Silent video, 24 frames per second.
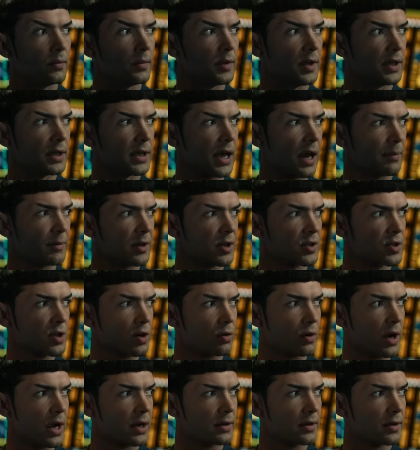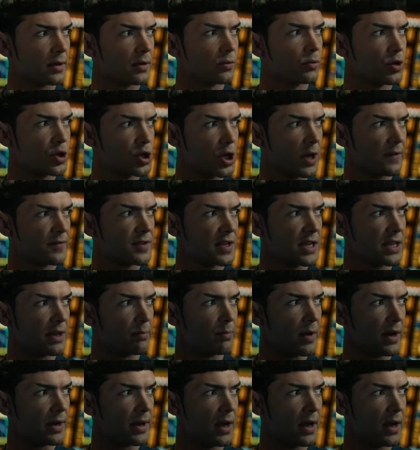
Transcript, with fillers: The captain is correct. We should have seen them by